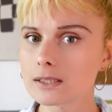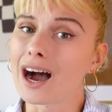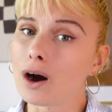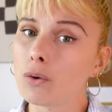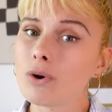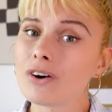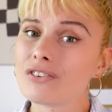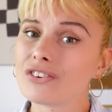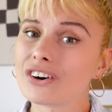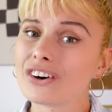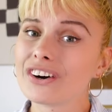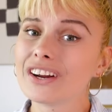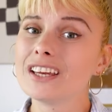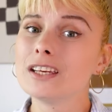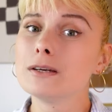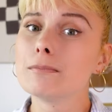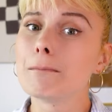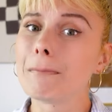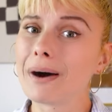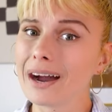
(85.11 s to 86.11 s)
However,
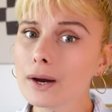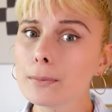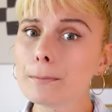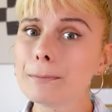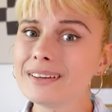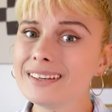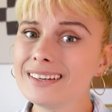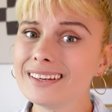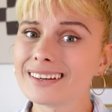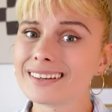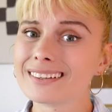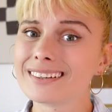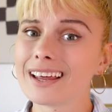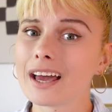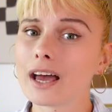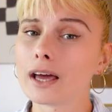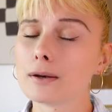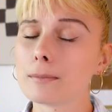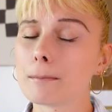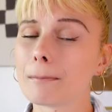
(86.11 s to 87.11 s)
in my opinion
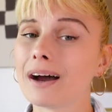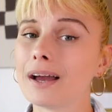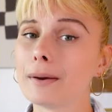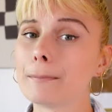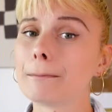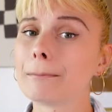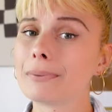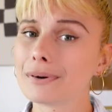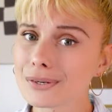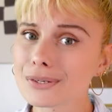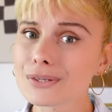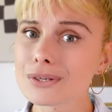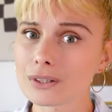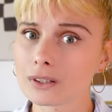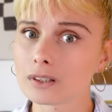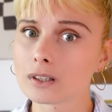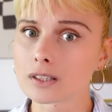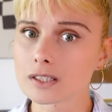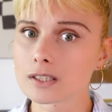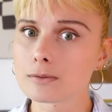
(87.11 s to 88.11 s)
and my
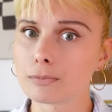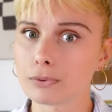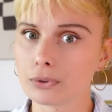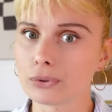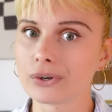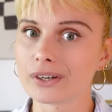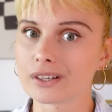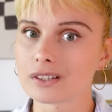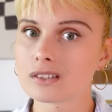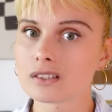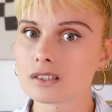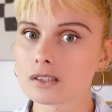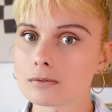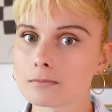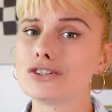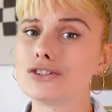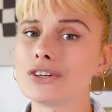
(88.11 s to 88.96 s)
personal experience,